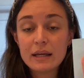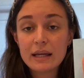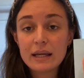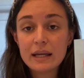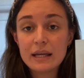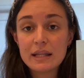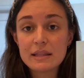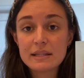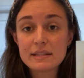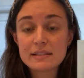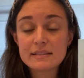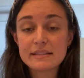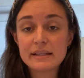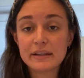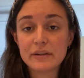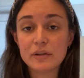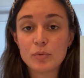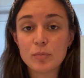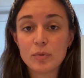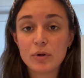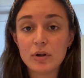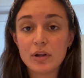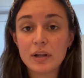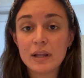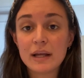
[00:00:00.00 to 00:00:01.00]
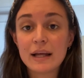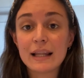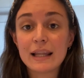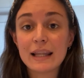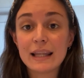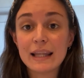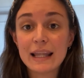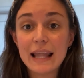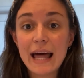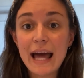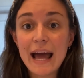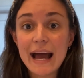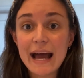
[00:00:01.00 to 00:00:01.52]
In the syllable
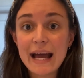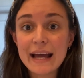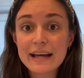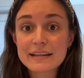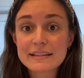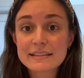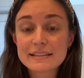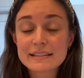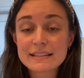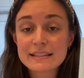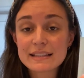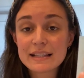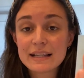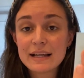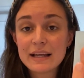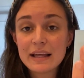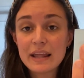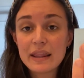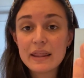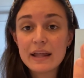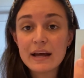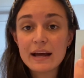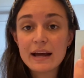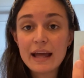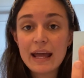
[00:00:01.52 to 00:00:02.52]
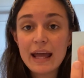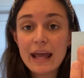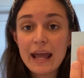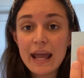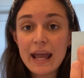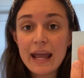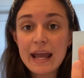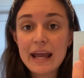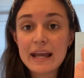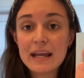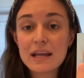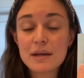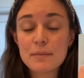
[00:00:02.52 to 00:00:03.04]
lax, the
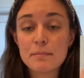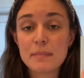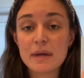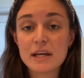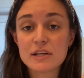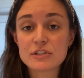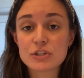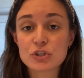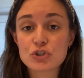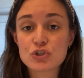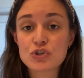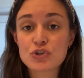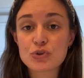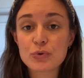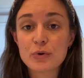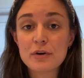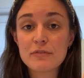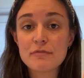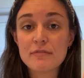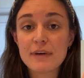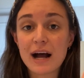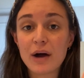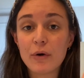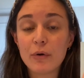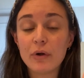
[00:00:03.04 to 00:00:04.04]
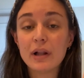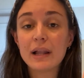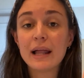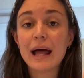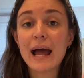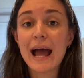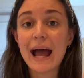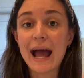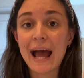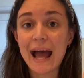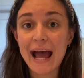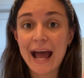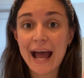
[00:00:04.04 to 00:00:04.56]
A makes a short vowel
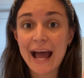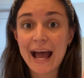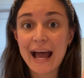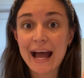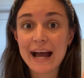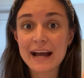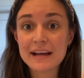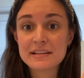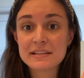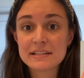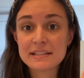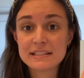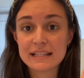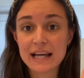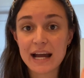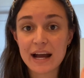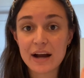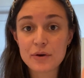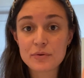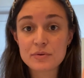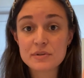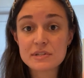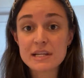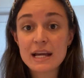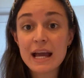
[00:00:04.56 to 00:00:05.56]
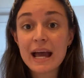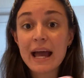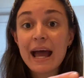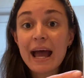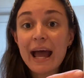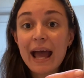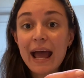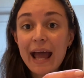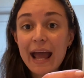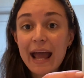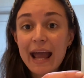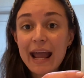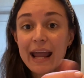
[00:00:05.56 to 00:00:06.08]
ah sound.
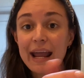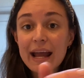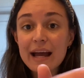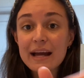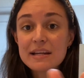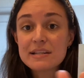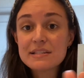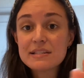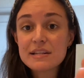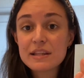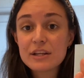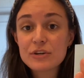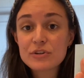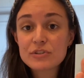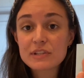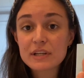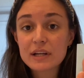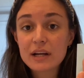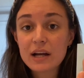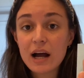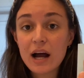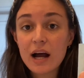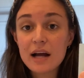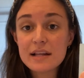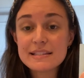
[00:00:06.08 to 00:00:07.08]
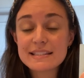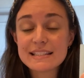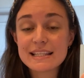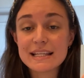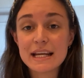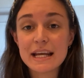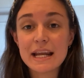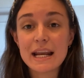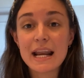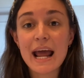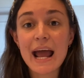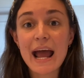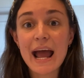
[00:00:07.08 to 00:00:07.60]
And there's a
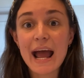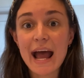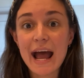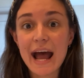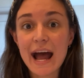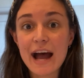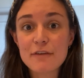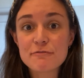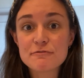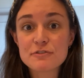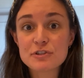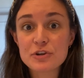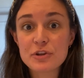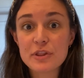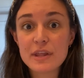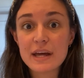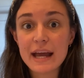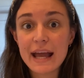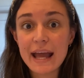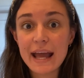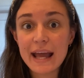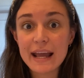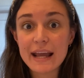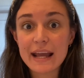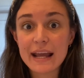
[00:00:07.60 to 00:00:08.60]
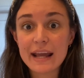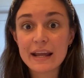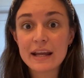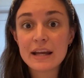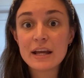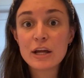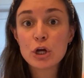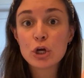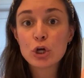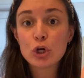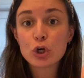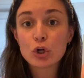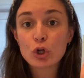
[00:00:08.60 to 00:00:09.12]
consonant after the a,
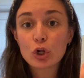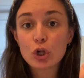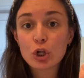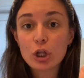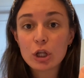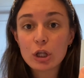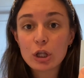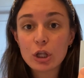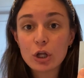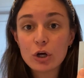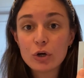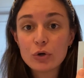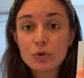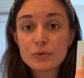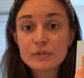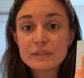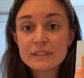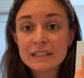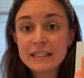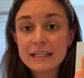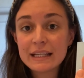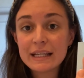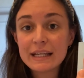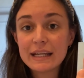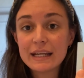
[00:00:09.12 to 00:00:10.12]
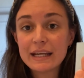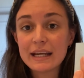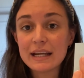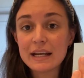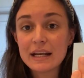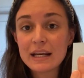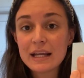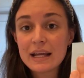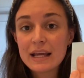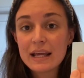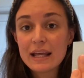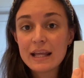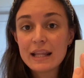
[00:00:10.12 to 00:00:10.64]
closing it
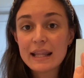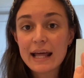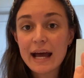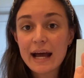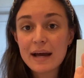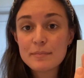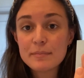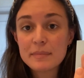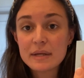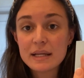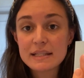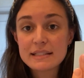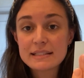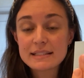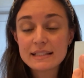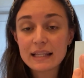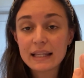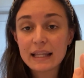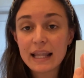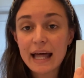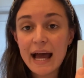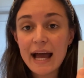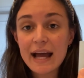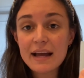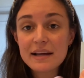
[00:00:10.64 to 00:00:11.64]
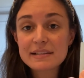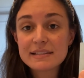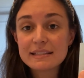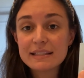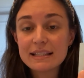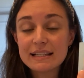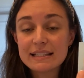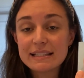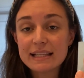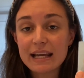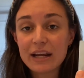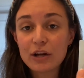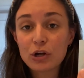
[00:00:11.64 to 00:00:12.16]
in. That means lax
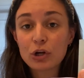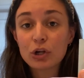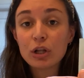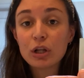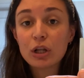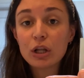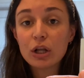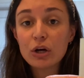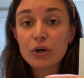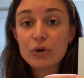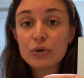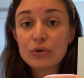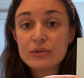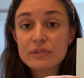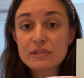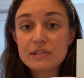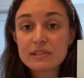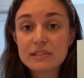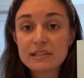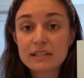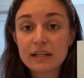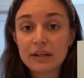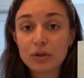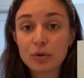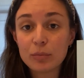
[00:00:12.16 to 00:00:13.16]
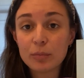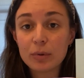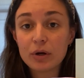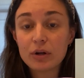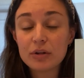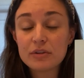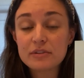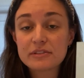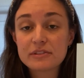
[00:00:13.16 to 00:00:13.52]
is a closed syllable.